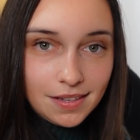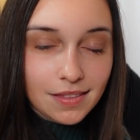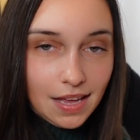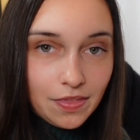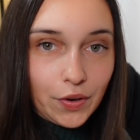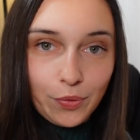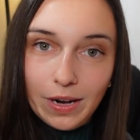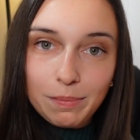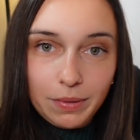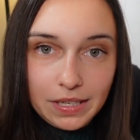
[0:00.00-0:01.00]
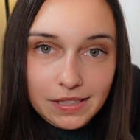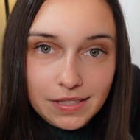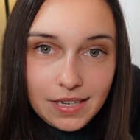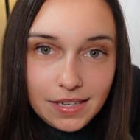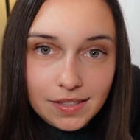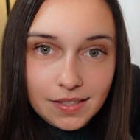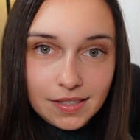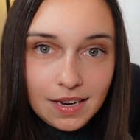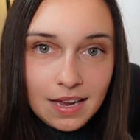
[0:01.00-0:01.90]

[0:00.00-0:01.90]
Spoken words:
than the Great Plains states.